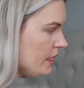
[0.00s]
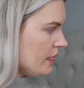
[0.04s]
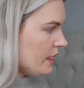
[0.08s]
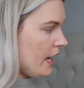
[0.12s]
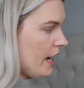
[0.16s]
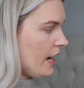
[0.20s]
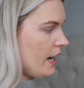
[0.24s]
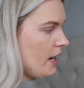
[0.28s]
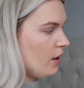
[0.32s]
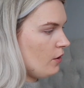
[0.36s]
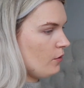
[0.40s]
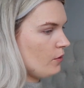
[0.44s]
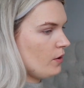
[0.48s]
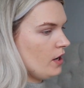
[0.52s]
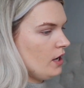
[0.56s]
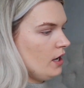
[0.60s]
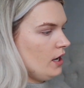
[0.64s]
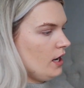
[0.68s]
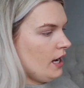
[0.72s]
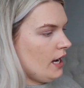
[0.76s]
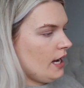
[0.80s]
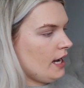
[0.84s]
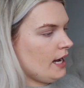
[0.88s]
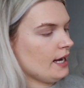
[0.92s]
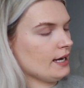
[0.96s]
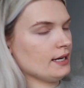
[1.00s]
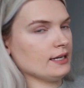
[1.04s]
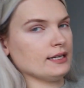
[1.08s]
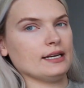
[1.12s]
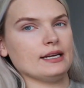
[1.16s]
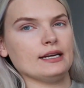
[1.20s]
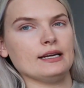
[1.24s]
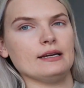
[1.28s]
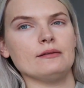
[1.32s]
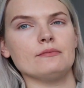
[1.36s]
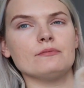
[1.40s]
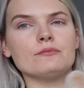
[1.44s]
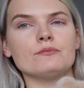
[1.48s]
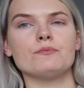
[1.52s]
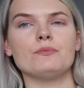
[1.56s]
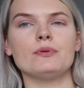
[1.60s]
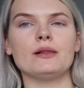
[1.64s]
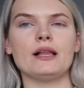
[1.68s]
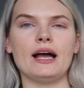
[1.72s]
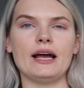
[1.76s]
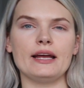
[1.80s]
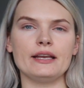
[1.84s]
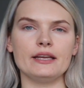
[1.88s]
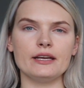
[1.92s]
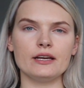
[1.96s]
Now, I am
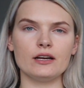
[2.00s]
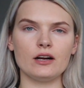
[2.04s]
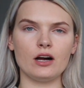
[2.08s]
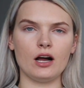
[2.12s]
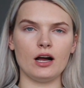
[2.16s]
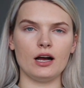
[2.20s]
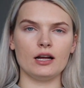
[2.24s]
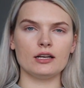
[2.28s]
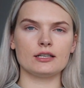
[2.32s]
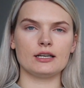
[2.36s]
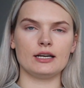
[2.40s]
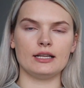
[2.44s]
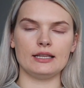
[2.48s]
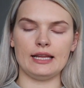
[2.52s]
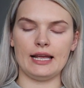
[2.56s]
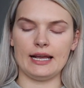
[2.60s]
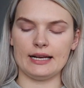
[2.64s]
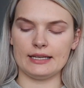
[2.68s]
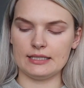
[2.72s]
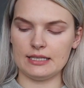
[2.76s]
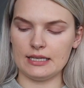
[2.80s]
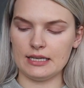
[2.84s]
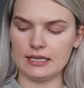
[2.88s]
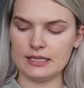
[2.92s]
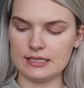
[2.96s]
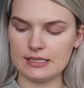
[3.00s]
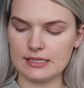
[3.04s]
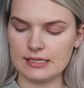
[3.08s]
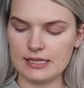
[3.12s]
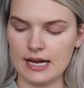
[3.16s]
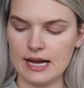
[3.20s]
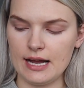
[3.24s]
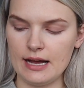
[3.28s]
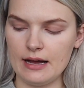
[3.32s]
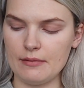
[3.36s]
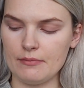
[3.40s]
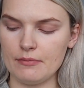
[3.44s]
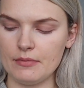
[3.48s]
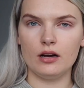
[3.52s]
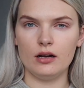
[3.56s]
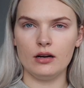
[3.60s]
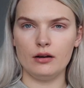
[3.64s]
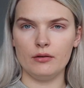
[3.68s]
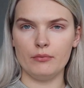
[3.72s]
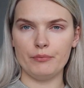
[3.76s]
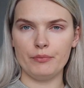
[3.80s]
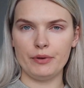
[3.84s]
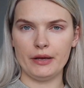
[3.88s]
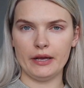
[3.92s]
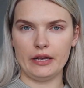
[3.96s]
planning on collecting some
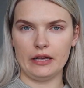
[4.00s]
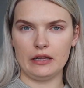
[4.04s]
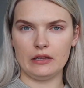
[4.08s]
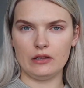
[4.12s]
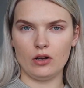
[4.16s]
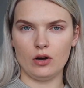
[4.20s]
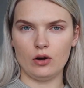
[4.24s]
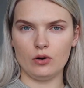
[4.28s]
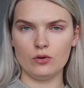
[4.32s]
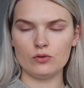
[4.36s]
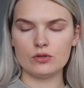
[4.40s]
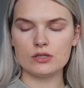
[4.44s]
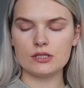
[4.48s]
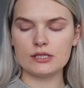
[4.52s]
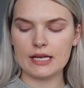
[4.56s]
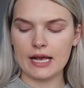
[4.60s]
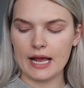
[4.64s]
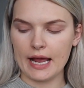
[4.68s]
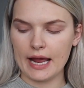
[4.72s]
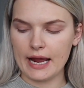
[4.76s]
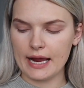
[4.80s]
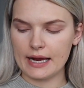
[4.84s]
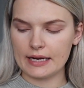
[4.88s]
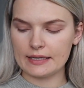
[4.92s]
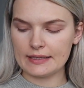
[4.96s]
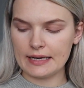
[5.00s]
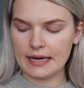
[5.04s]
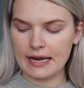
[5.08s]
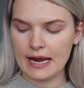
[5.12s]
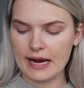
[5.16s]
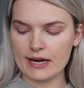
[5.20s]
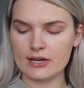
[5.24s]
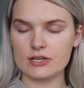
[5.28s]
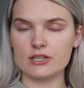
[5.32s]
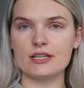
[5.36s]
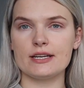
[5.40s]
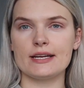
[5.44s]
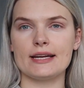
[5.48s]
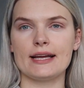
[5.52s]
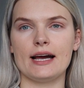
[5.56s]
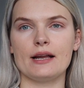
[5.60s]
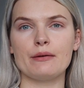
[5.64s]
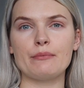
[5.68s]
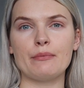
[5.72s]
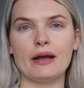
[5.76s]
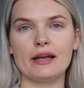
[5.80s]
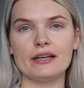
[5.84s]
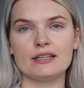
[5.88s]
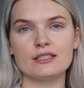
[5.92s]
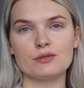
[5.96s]
pillows, and I actually
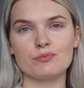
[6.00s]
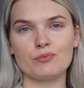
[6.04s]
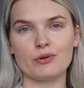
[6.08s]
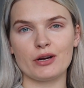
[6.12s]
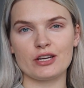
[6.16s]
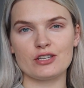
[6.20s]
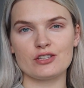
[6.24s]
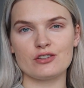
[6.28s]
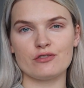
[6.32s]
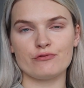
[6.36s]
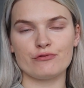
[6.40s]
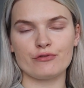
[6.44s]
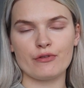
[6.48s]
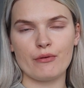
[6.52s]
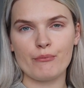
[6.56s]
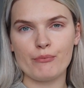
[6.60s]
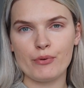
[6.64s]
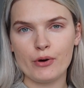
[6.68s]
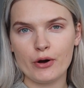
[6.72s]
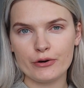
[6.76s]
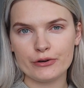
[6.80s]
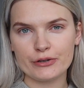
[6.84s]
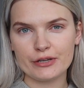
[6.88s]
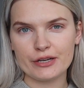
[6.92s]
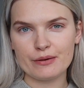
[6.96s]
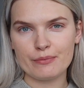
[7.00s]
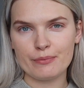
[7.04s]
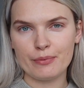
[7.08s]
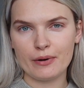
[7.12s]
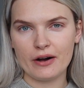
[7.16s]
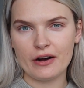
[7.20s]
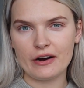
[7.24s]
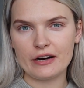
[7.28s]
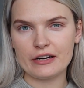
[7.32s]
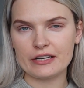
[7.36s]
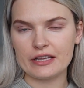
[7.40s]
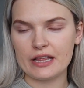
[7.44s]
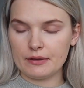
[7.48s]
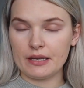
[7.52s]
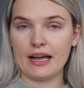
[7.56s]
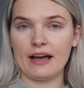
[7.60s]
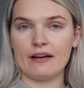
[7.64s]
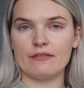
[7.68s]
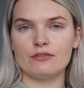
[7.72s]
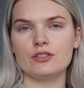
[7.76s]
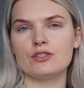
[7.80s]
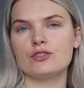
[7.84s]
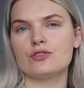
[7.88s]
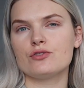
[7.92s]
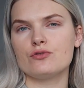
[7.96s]
got my inspiration from Pottery Barn. They
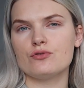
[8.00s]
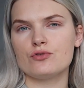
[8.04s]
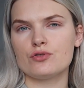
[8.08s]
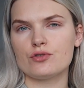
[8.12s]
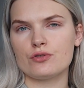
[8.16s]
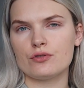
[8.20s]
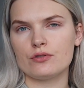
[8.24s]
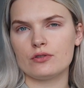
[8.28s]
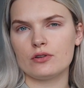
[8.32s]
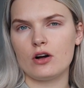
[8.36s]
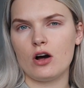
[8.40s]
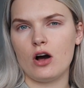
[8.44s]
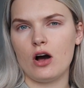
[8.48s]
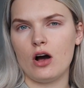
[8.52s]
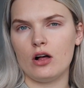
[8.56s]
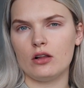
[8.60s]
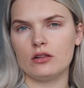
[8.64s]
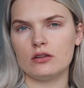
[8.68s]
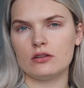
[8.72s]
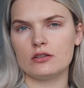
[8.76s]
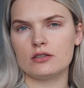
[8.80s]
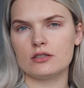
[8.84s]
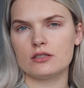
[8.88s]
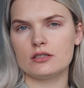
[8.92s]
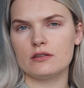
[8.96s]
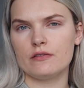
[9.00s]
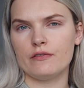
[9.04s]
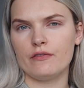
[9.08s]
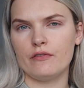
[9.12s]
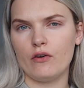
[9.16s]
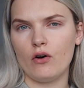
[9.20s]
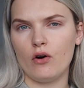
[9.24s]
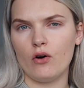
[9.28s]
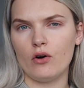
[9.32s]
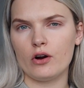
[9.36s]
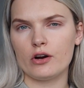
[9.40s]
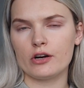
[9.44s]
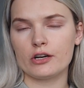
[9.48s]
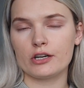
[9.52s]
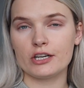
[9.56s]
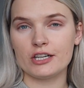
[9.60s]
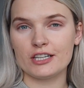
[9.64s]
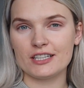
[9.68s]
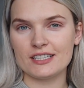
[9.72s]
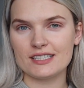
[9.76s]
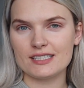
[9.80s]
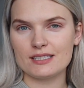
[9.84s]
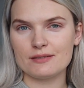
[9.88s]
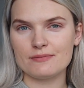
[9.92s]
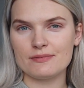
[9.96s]
have these neutral colors for
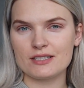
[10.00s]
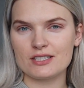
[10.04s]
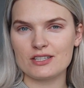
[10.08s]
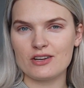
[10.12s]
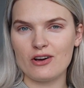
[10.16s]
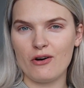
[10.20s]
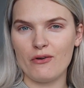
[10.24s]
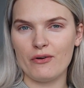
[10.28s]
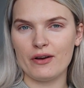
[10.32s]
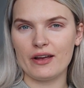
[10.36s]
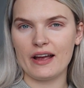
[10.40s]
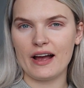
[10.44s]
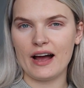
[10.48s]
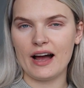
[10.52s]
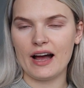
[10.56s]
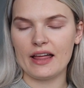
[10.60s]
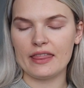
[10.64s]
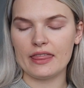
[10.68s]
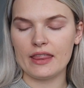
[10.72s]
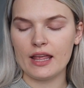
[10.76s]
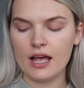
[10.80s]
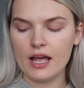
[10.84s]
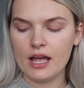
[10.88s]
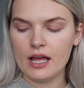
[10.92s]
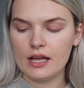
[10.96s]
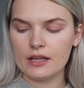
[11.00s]
Christmas going on.